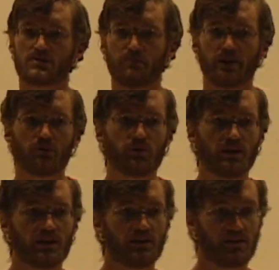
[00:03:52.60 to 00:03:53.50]
To me, we
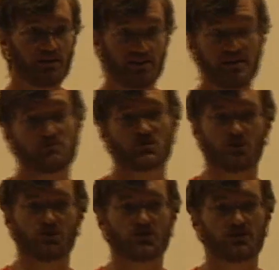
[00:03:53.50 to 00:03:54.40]
need deep
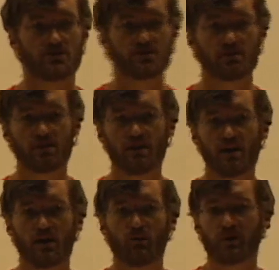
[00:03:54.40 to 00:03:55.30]
solutions.
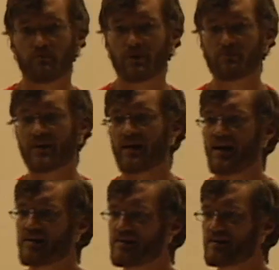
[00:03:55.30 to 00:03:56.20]
And what I mean by
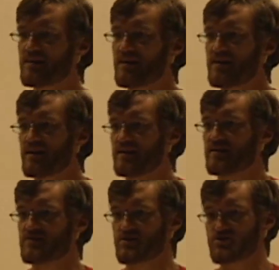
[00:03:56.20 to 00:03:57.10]
that
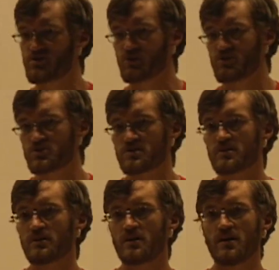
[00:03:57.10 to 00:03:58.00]
is a
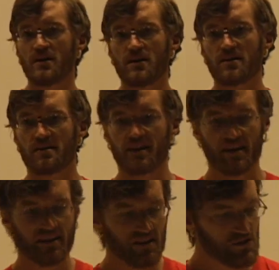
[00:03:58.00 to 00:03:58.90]
solution
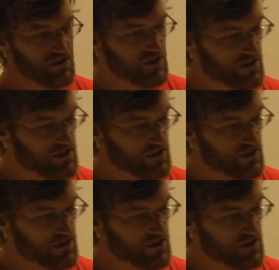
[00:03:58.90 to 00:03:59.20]
that isn't